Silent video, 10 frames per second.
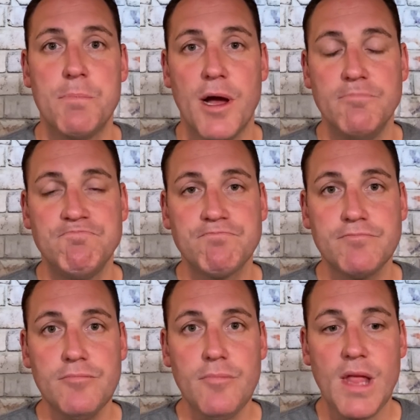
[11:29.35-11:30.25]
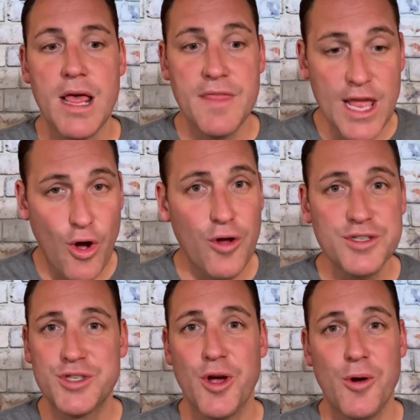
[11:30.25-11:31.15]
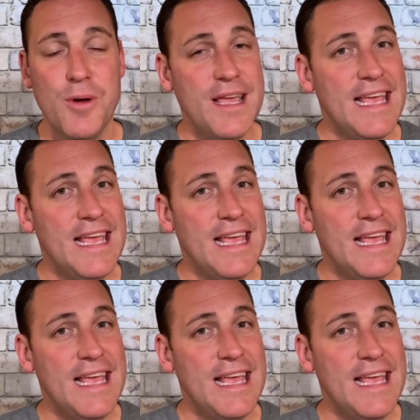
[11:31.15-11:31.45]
But they also